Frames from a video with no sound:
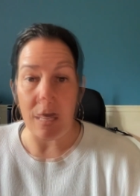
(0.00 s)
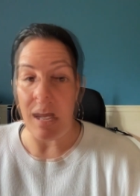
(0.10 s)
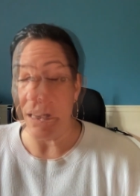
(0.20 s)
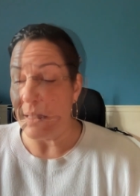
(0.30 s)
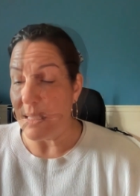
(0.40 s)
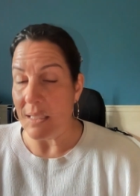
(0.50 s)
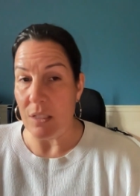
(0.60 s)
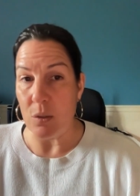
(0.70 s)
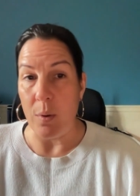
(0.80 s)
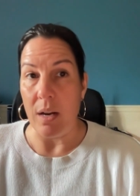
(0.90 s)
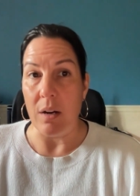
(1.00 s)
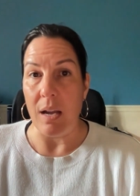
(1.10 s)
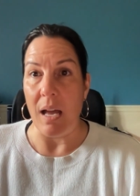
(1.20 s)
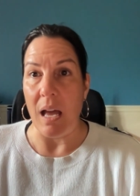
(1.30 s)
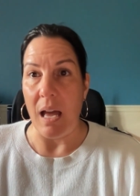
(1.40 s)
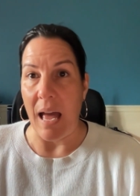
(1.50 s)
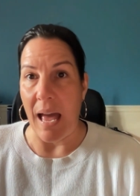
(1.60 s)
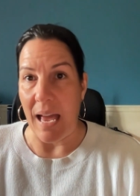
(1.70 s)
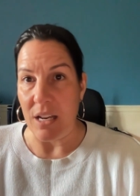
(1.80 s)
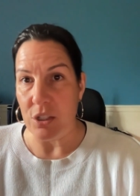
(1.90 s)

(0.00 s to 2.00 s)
And this is where I